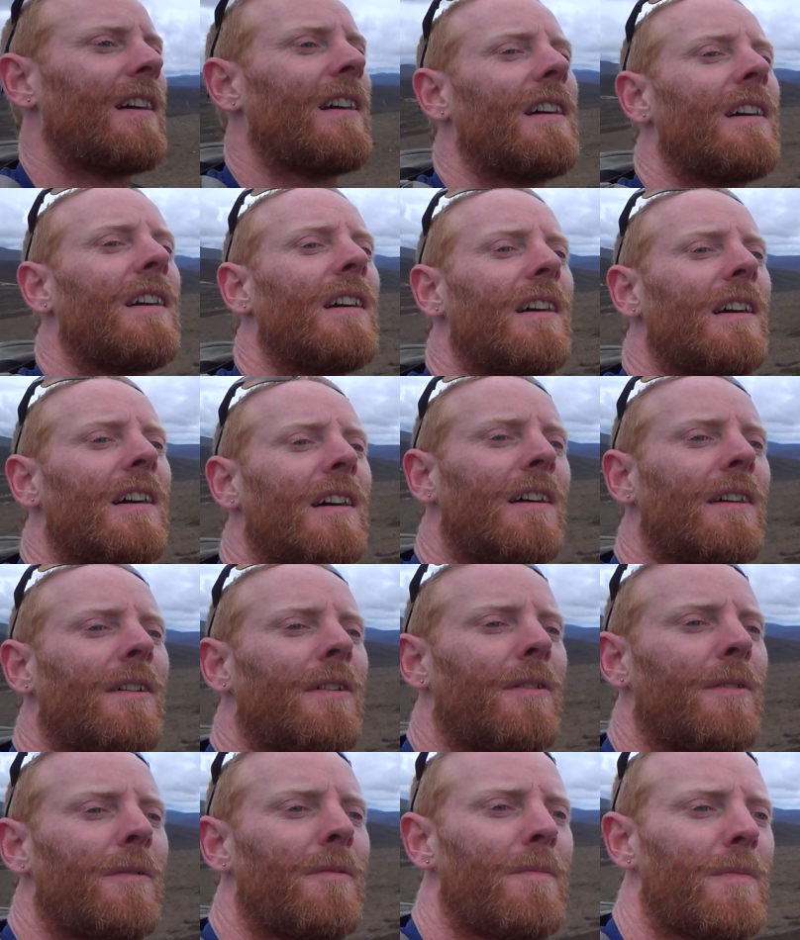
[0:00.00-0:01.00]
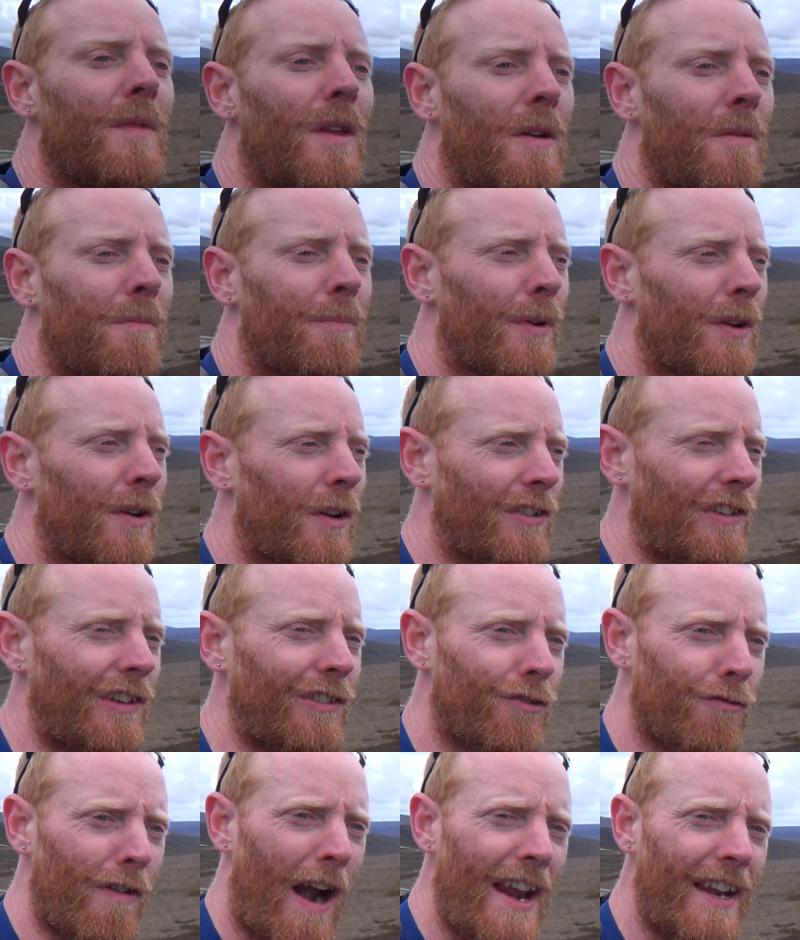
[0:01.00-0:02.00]
But because
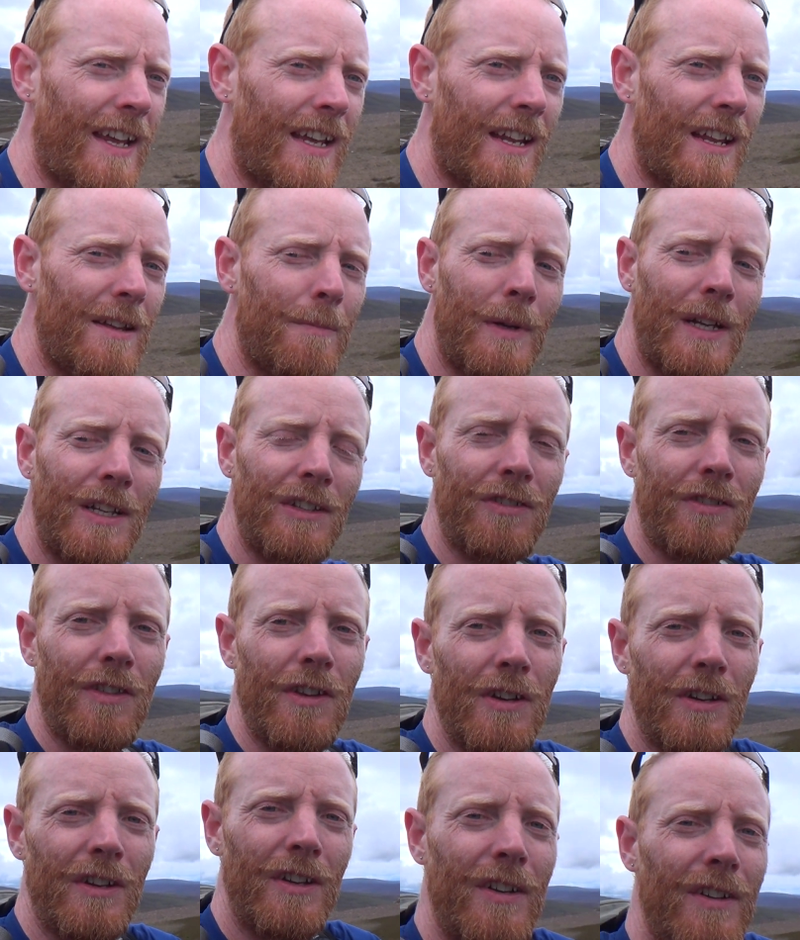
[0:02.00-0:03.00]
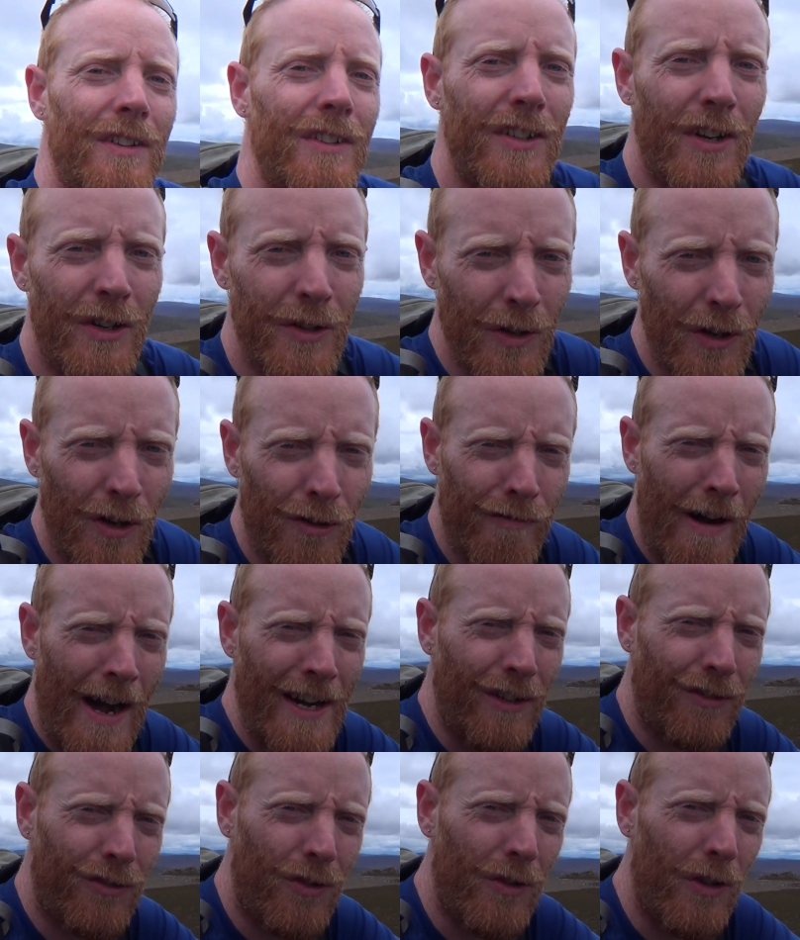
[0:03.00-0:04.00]
it's granite, it means that, you know, your
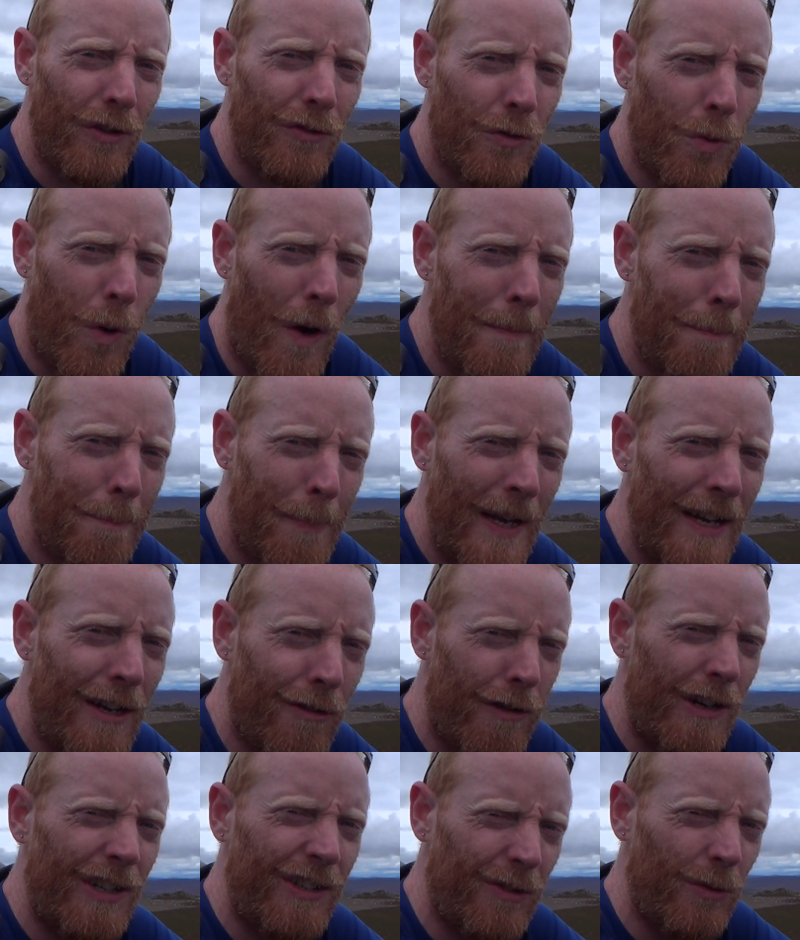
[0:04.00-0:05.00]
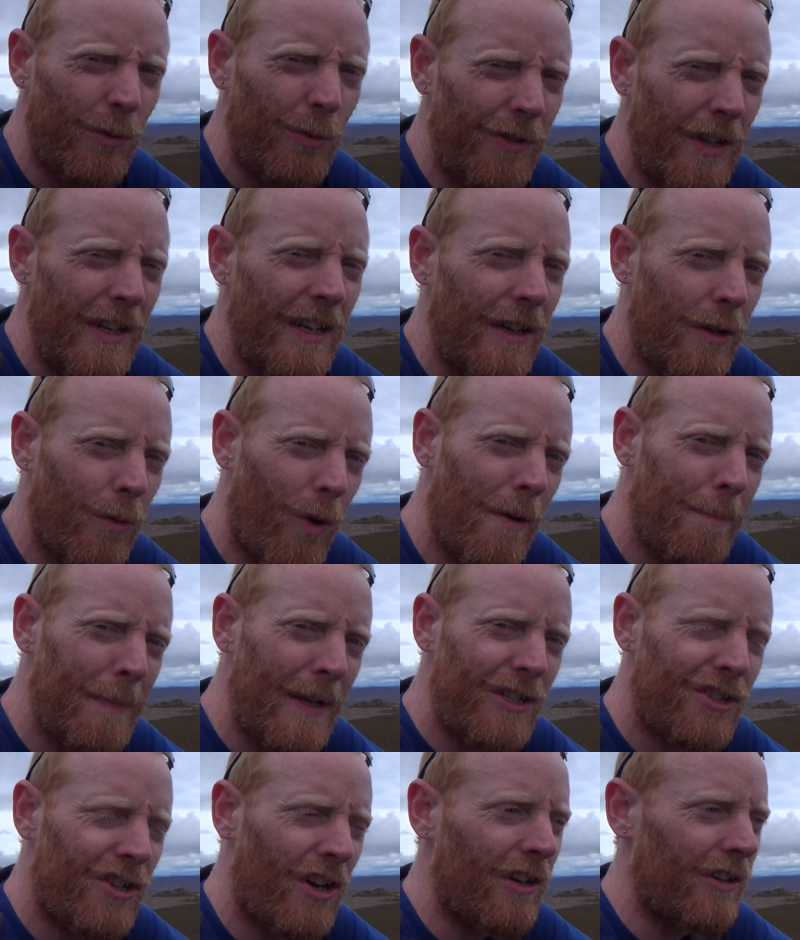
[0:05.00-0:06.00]
granite's got those quite big crystals in it, quite
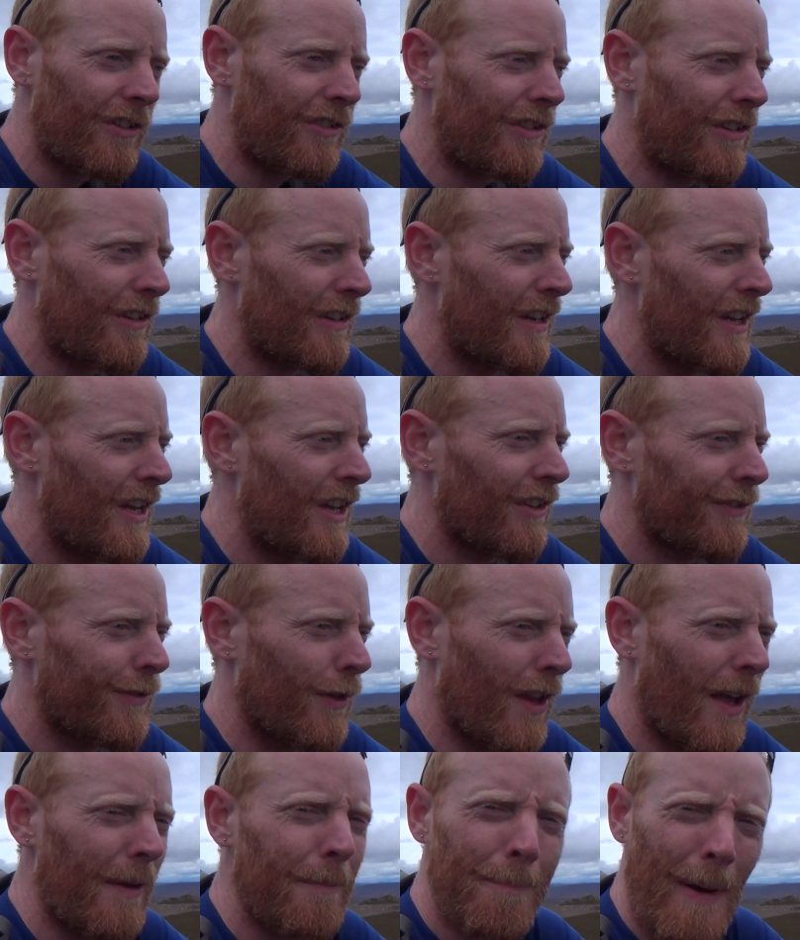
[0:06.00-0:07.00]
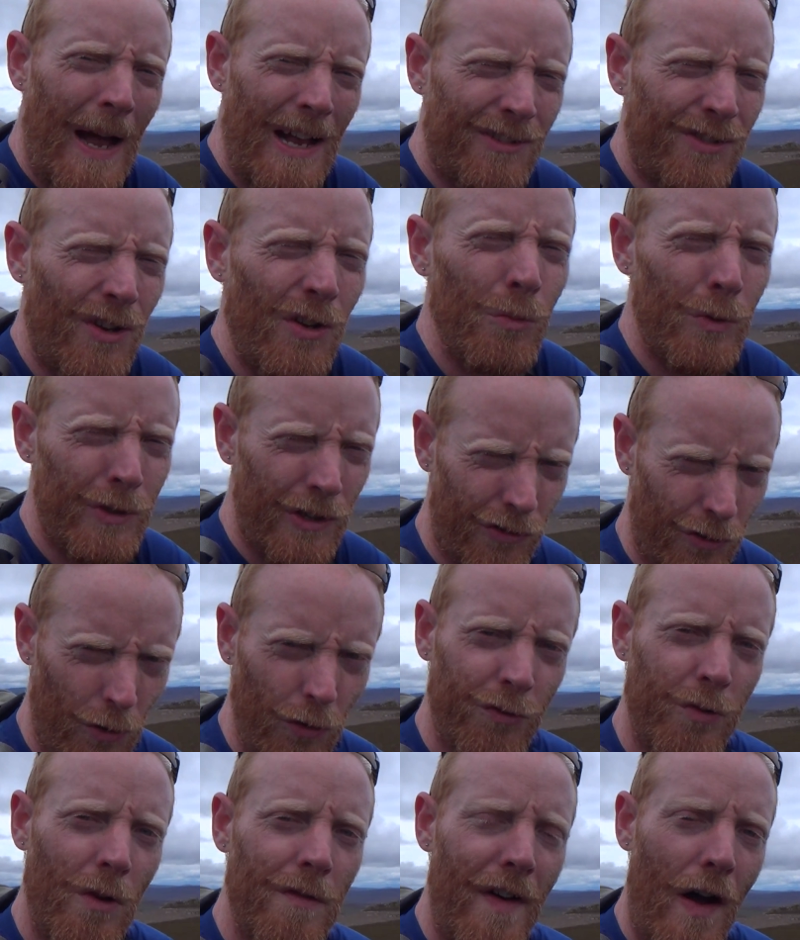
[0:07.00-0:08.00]
big chunks. It's not like basalt, which is
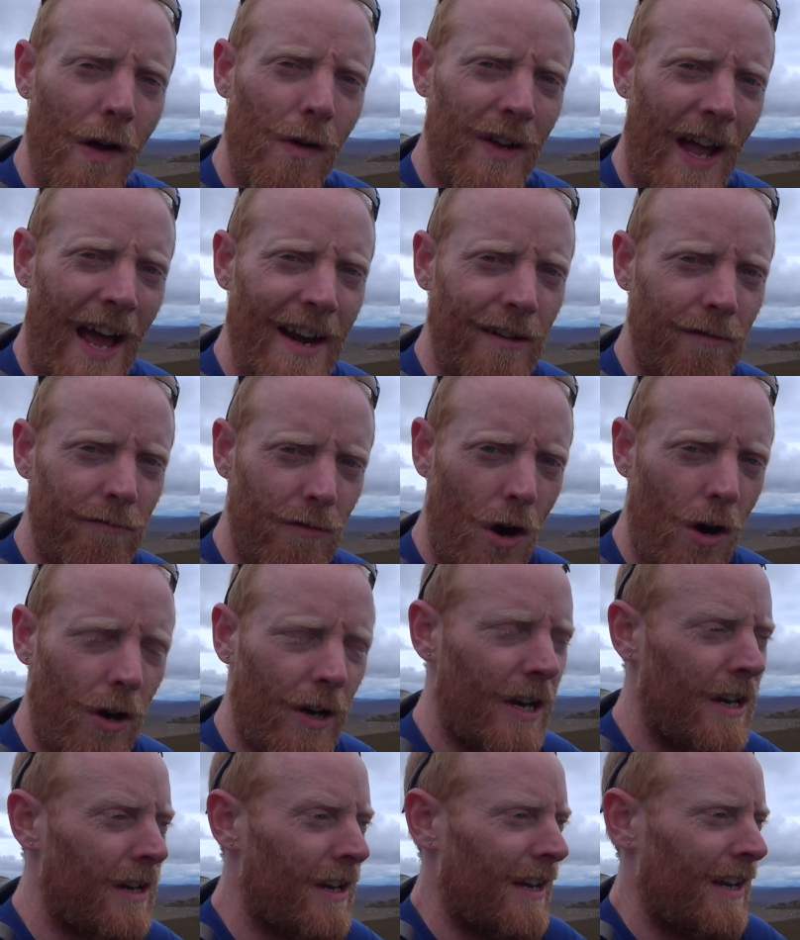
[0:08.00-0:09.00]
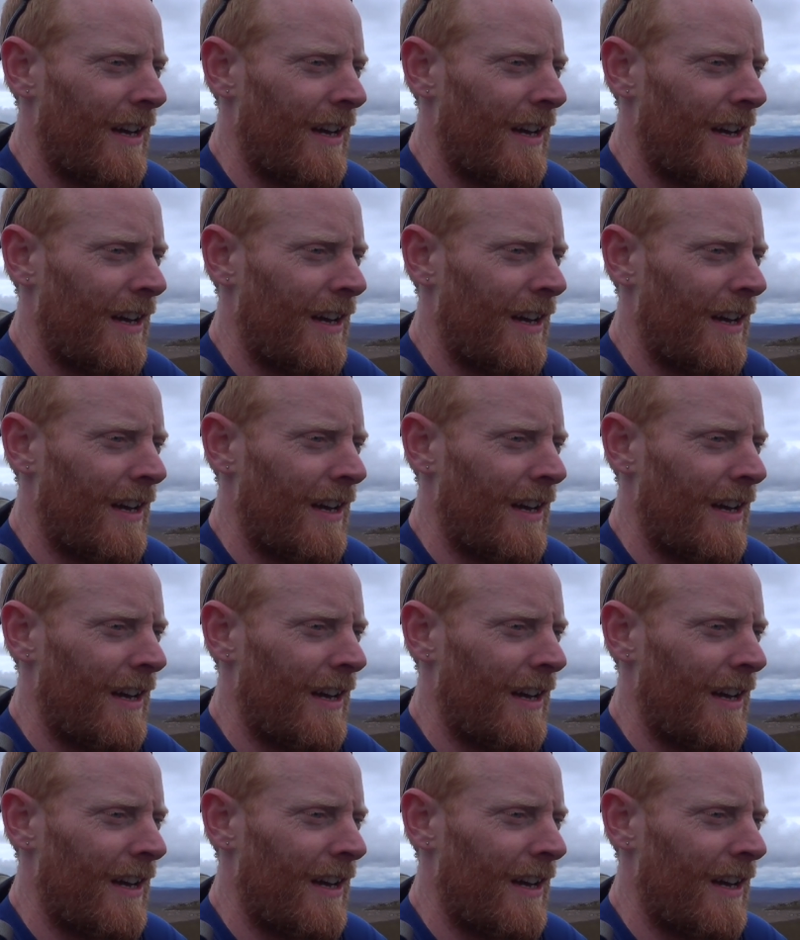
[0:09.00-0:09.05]
also a volcanic rock,